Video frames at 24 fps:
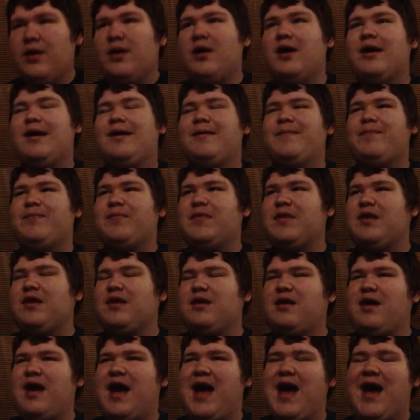um,
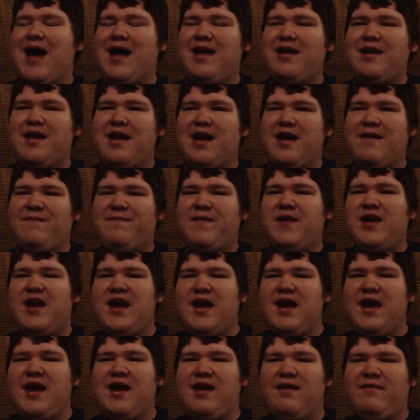at
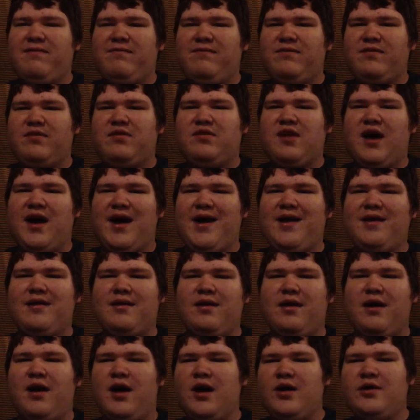FNAF dot
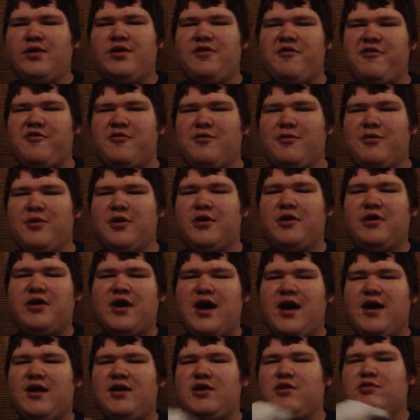underscore
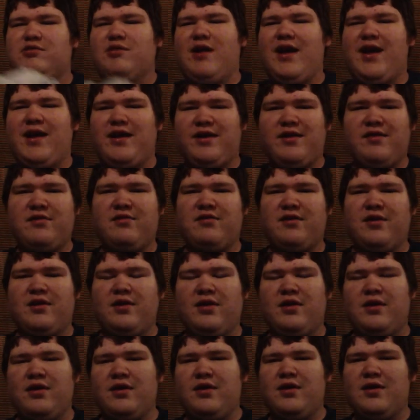dot crazed.
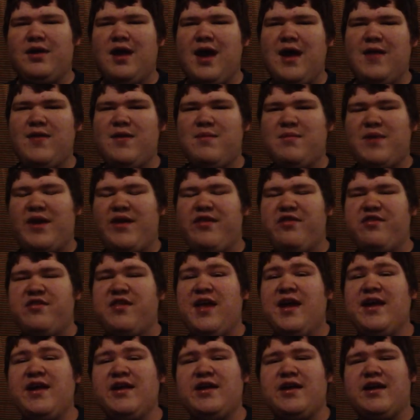And then my
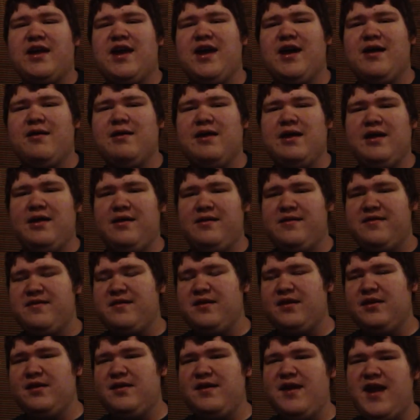second account is
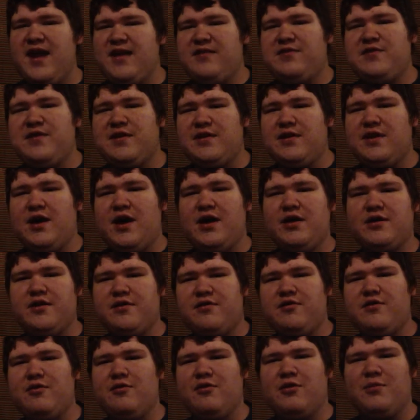Nathan
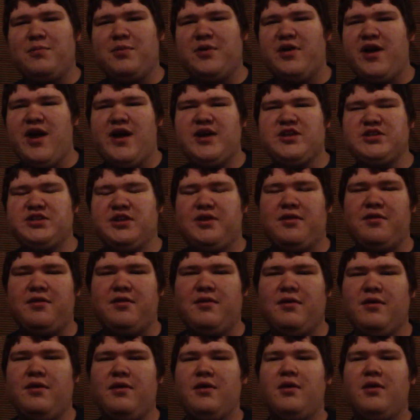underscore productions.